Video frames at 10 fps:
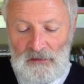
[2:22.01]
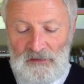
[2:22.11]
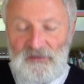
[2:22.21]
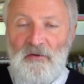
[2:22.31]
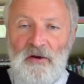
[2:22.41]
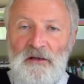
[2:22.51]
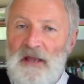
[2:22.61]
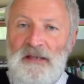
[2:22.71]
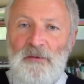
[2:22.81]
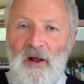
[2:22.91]
is there a,
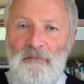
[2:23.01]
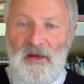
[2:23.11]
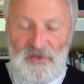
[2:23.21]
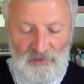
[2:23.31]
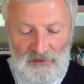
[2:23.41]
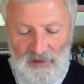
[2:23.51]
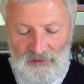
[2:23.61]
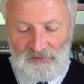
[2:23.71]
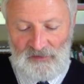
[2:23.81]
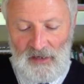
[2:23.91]
any way of measuring the amount
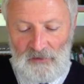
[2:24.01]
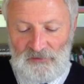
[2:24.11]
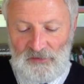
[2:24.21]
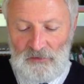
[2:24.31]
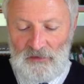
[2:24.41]
of CO2